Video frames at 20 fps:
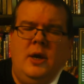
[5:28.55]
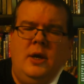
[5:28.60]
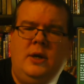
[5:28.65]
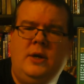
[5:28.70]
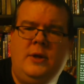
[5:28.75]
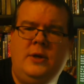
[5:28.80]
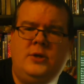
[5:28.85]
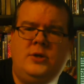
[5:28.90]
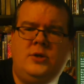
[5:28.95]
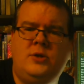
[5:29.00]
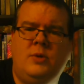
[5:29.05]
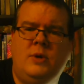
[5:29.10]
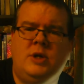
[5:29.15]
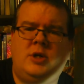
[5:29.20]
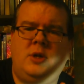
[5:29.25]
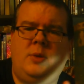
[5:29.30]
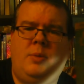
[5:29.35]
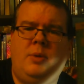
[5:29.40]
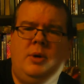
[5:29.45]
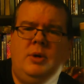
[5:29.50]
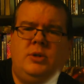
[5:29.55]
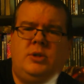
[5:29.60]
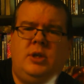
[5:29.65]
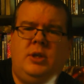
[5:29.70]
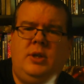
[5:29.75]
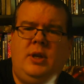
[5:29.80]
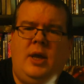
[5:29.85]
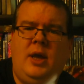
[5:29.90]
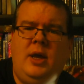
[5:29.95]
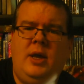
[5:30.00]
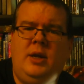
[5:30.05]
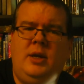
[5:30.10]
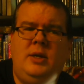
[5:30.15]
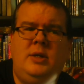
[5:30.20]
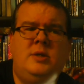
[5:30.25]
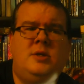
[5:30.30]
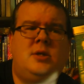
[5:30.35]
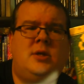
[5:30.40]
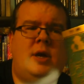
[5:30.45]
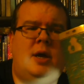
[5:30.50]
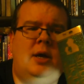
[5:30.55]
Now, this was originally produced in the 80s,